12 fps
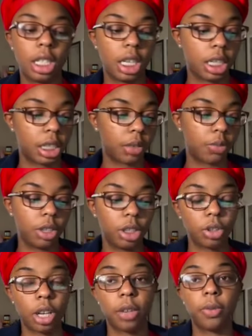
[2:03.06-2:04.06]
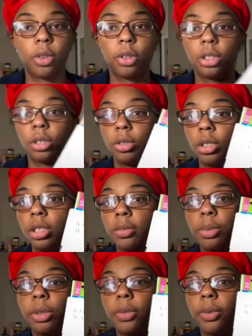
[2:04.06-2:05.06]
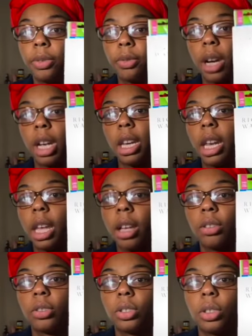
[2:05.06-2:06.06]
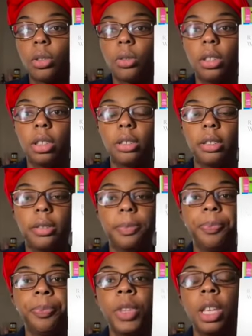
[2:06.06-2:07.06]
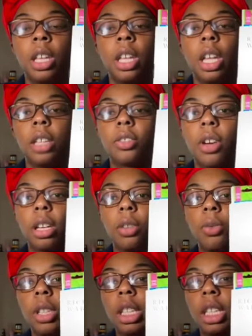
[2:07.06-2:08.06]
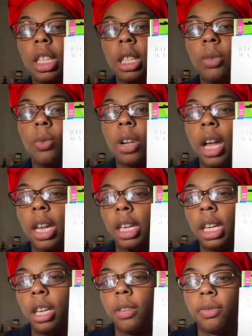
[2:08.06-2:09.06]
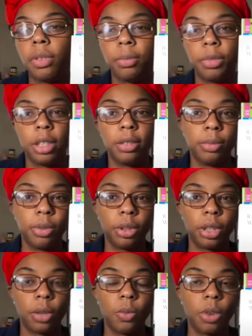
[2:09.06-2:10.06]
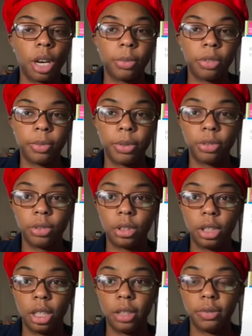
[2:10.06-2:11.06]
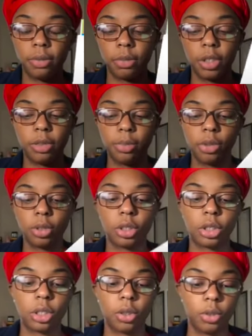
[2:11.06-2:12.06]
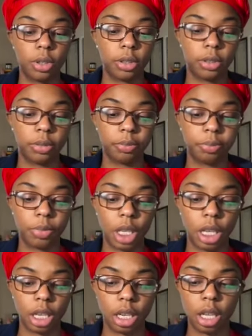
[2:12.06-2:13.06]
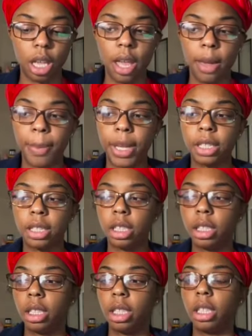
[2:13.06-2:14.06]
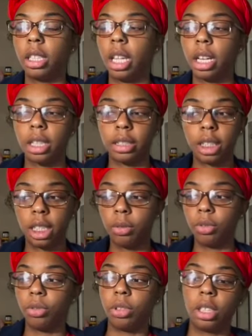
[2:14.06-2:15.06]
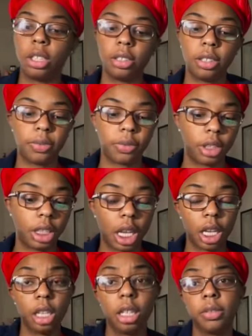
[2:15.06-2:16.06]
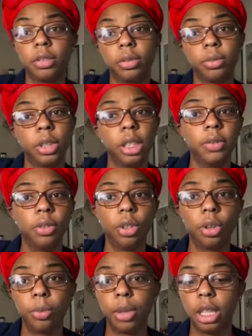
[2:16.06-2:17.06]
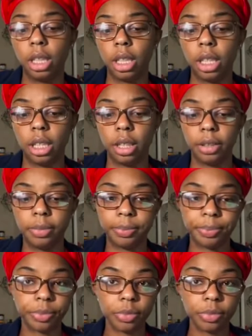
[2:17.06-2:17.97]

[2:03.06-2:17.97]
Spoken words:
it yet because I'm really trying to focus on this book for right now. So so I can really get what I need from this book and what I'm supposed to get from this book. So yeah, basically, like I said, I'm doing things differently. I love to read. If you know me, then